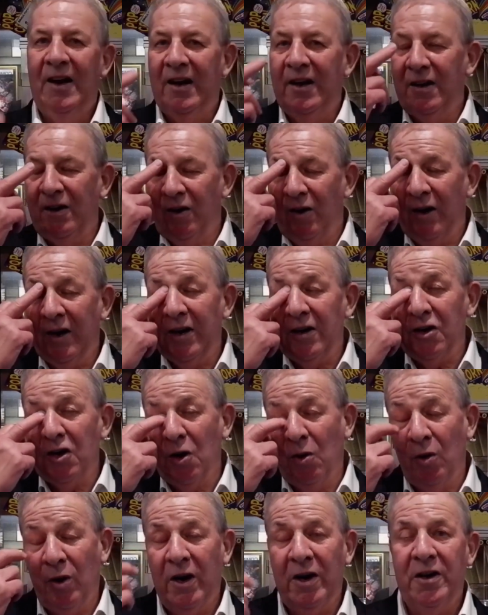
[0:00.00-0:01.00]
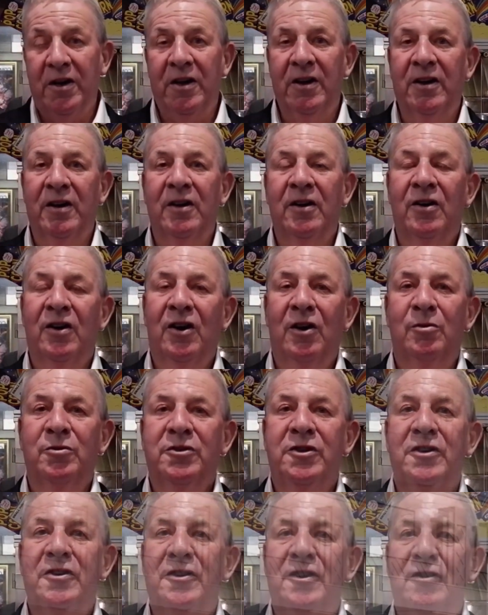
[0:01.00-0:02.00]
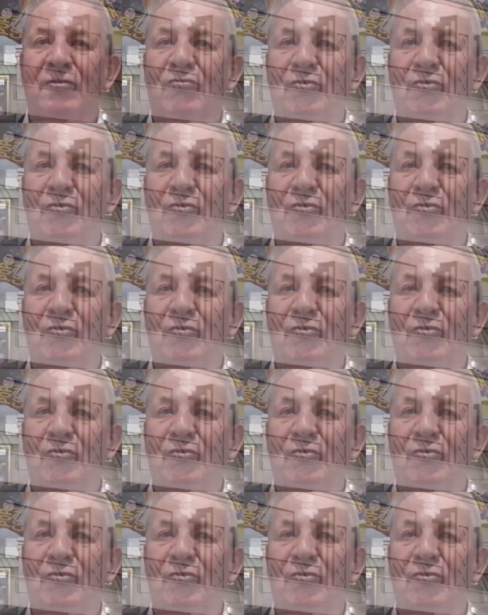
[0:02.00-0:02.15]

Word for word: and I had no idea I was in the